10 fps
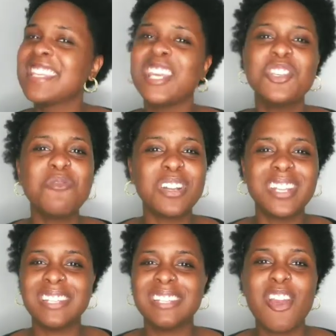and then
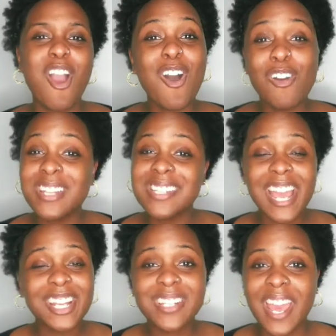your whole
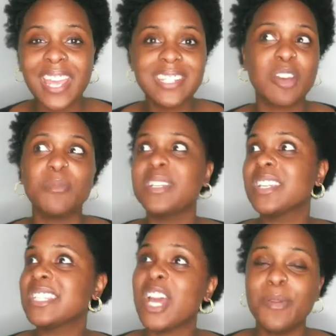entire day is going to be
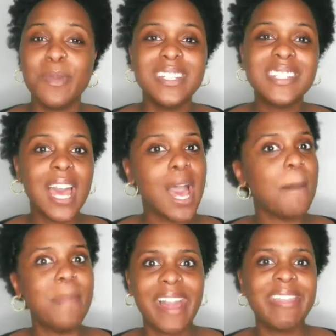determined
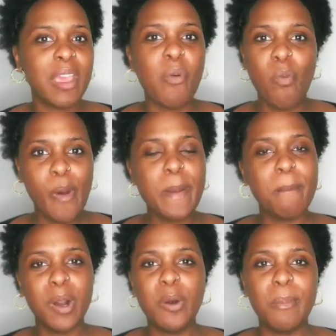by that
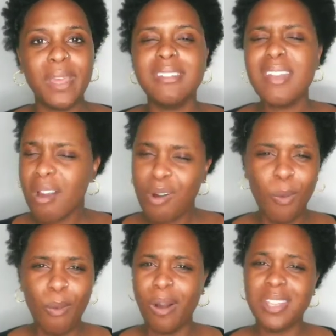one moment.
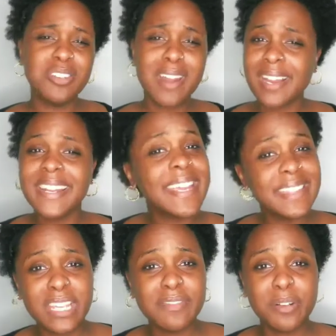No, you're not going to
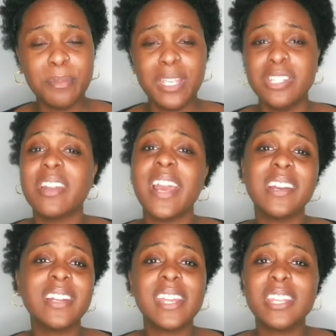get that from me. You're
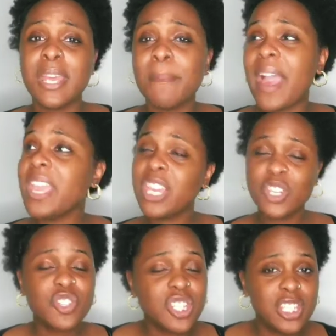not going to get my
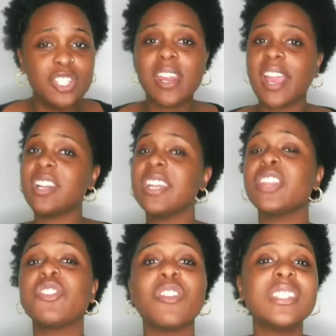energy. You're not going to
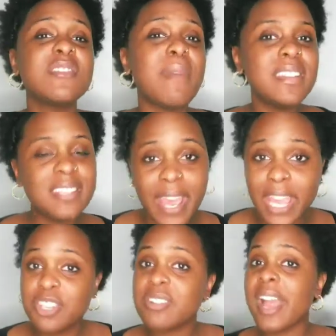get the rest of my
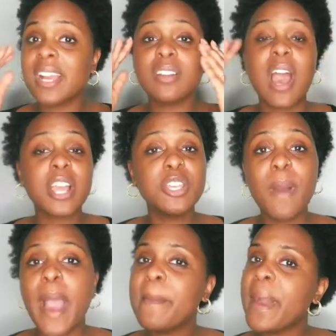day. You're not going to
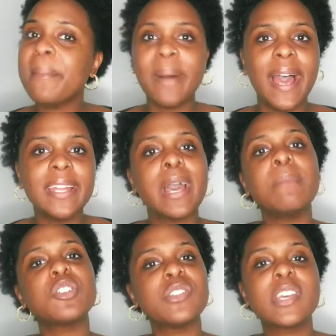occupy my mind.
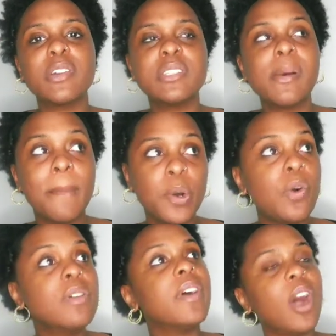I'm just going to
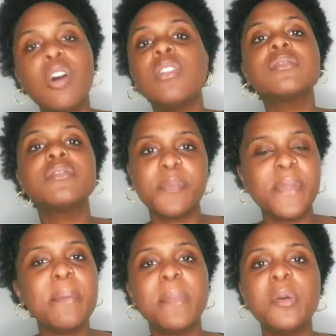move on
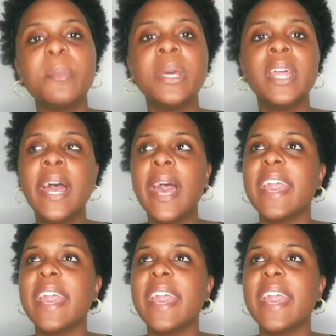from that moment.